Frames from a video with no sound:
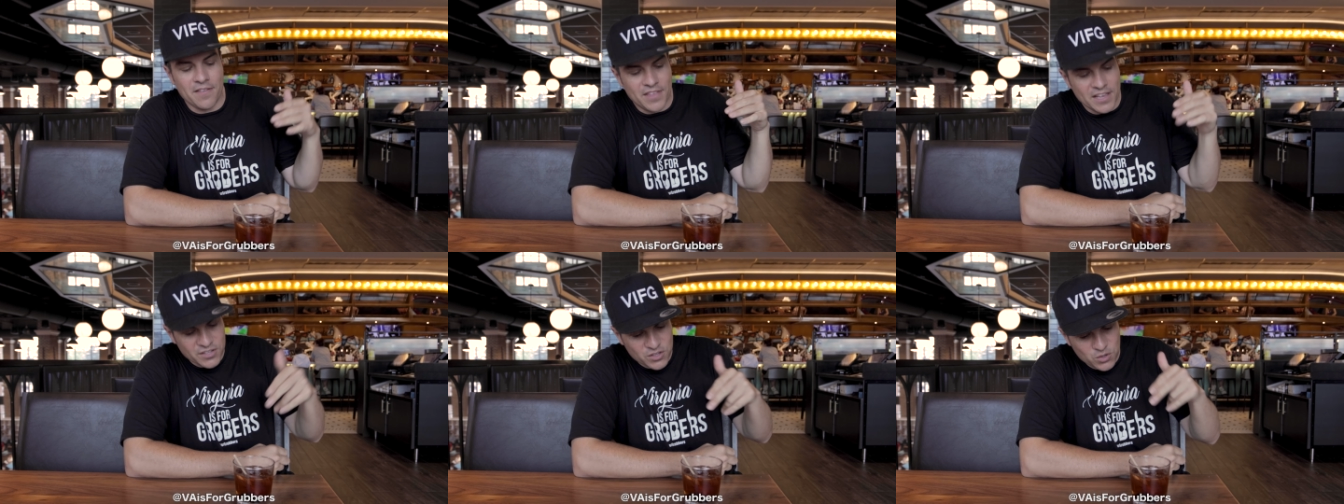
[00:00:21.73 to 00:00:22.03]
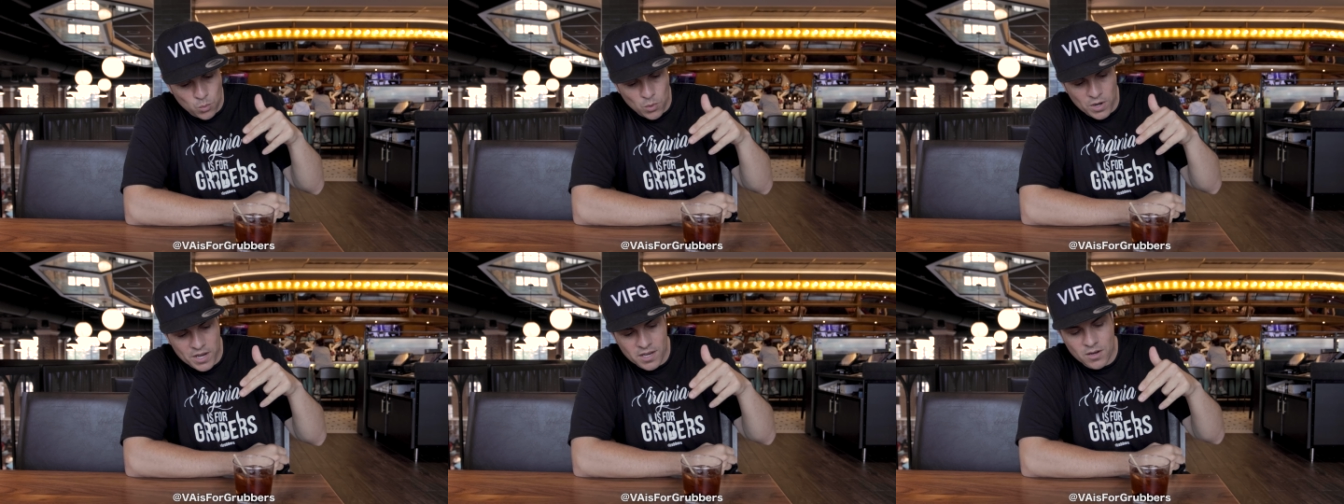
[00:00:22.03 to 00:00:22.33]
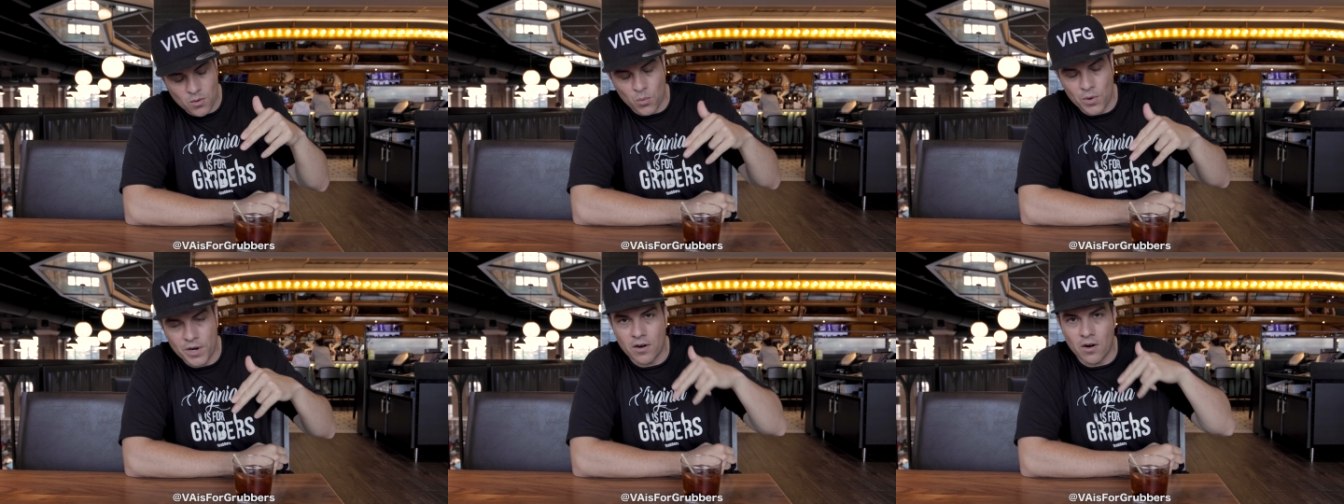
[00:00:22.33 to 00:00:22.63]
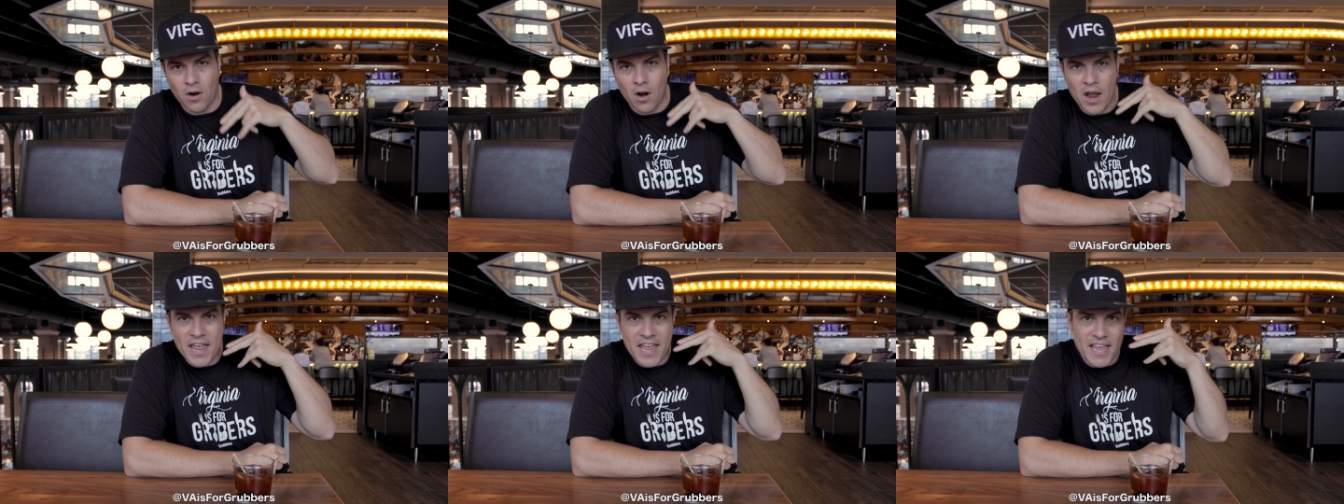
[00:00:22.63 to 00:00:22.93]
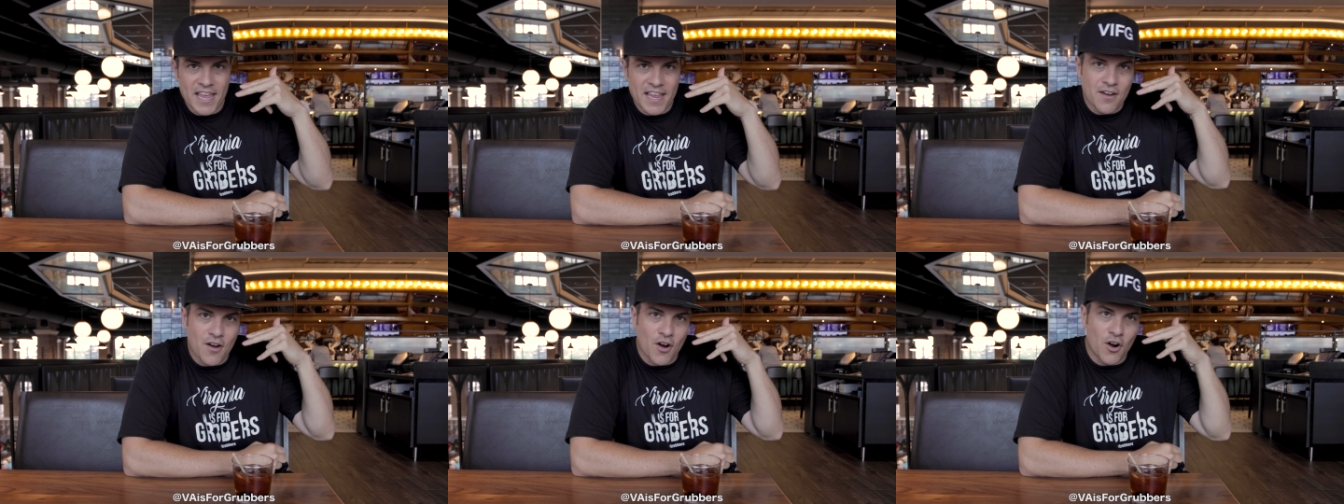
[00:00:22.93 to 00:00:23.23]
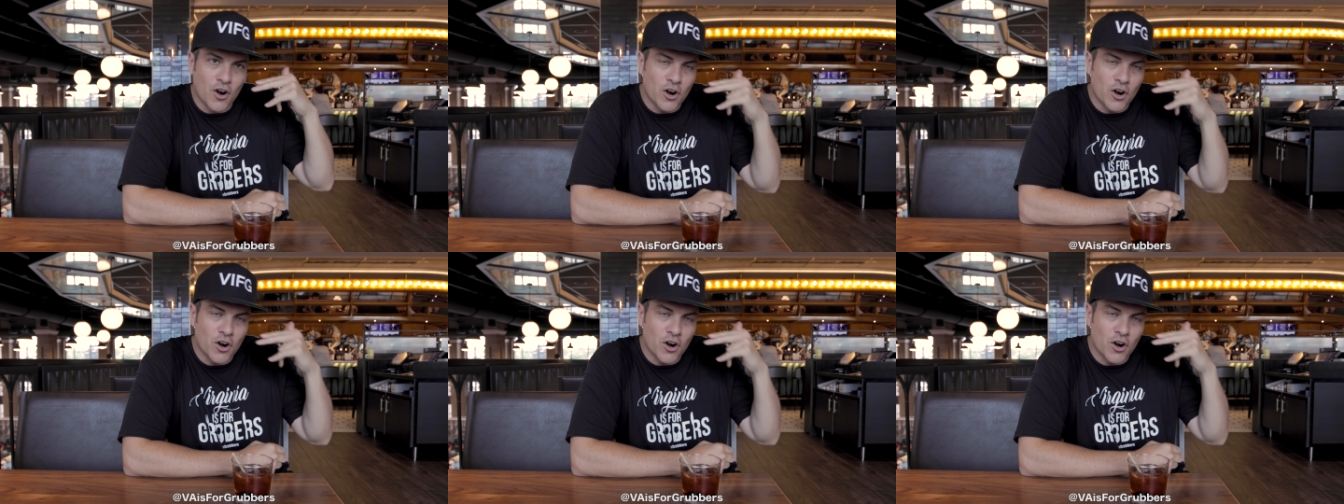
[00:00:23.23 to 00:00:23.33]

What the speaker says: This week we are in